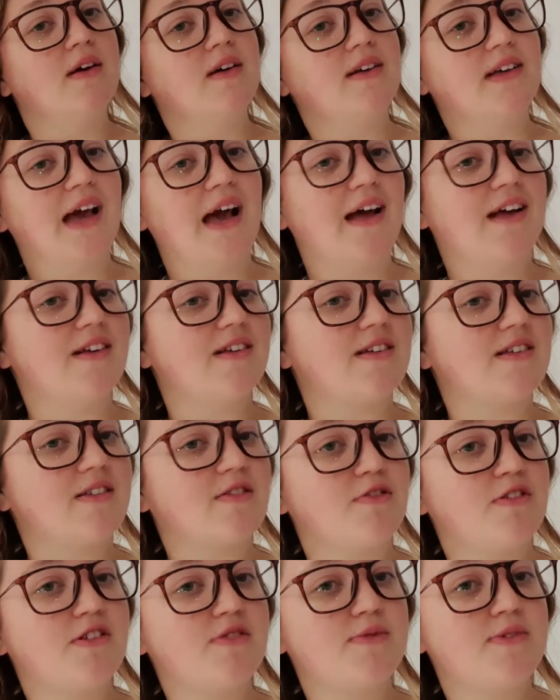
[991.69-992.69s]
Yes,
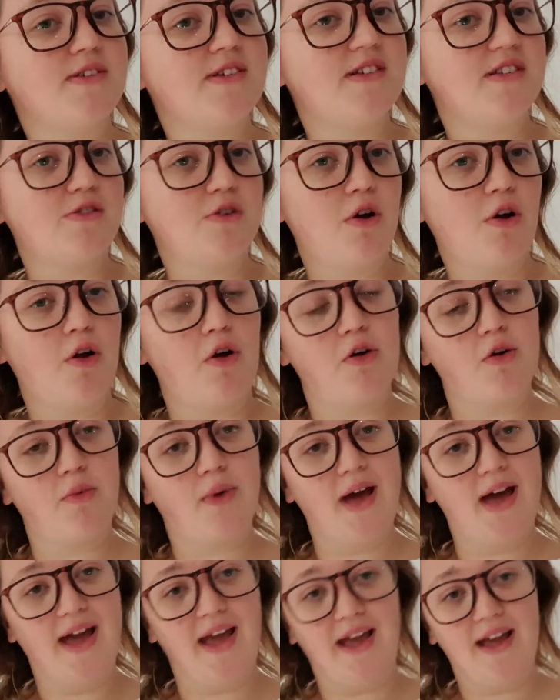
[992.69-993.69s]
Christmas is not long
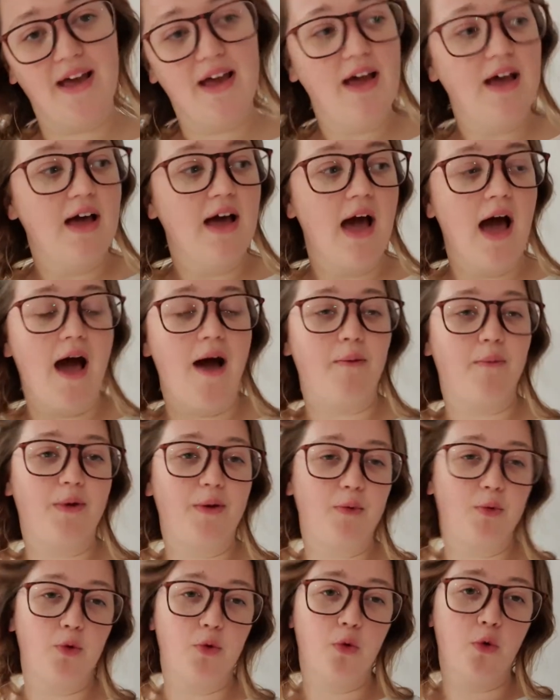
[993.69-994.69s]
away, and we
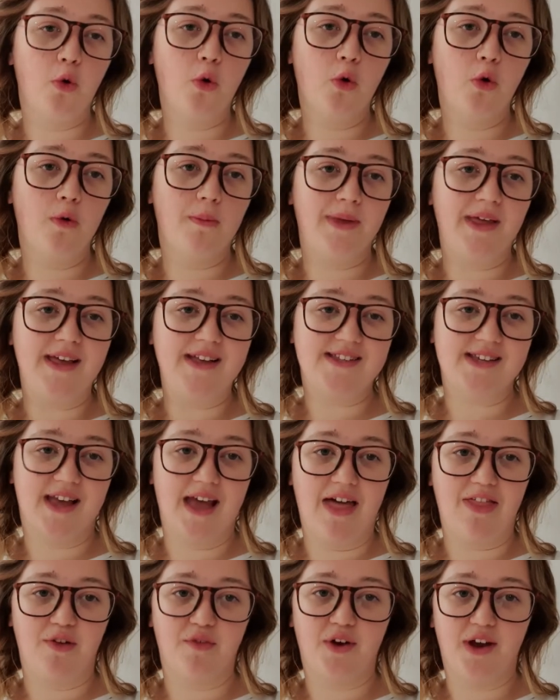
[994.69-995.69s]
will all be
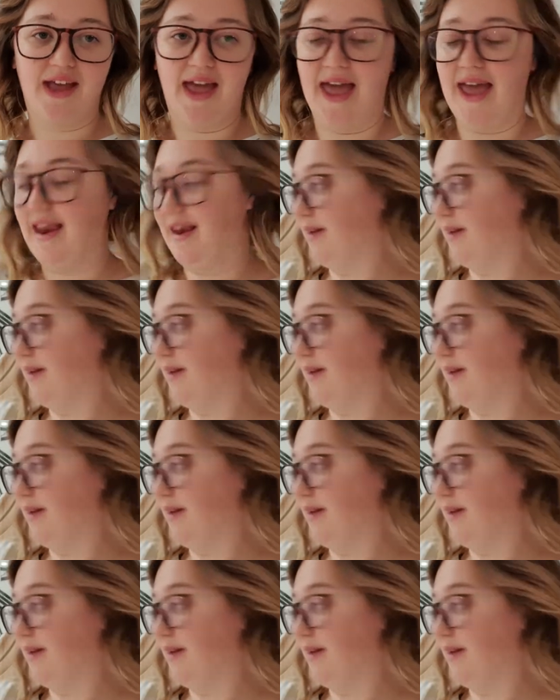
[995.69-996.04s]
together again.